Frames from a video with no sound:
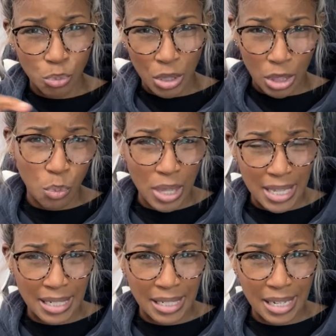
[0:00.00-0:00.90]
with the one
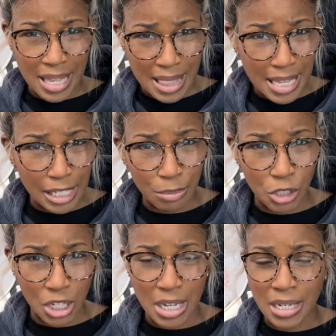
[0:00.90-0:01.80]
that's in this
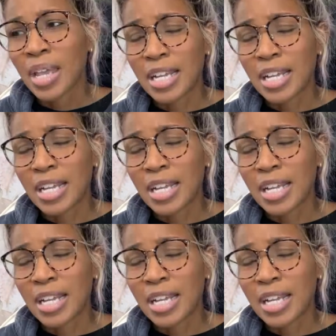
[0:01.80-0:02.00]
machine.